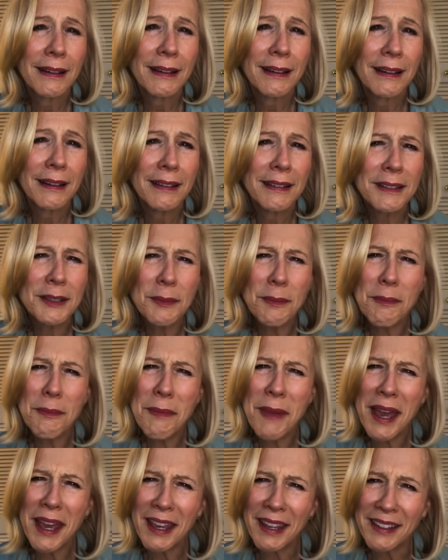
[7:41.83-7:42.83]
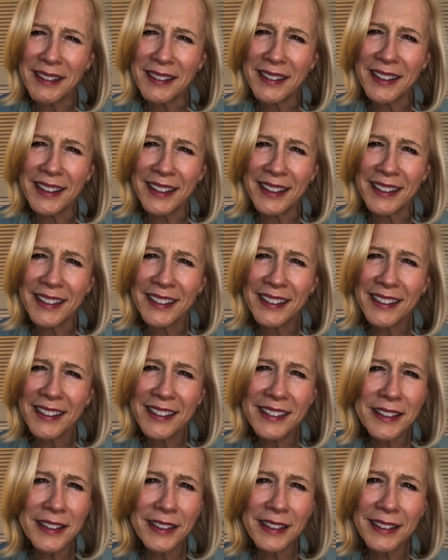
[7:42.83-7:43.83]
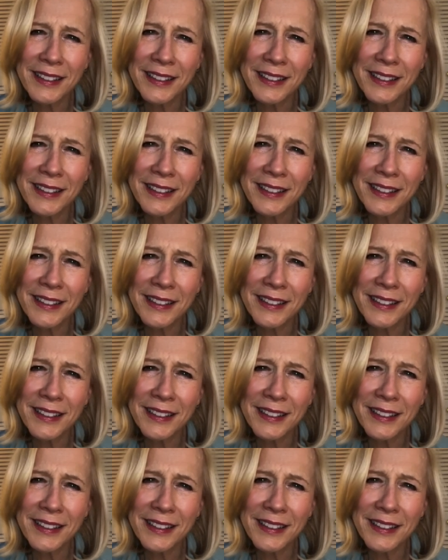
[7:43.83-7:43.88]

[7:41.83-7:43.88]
It's amazing, isn't it?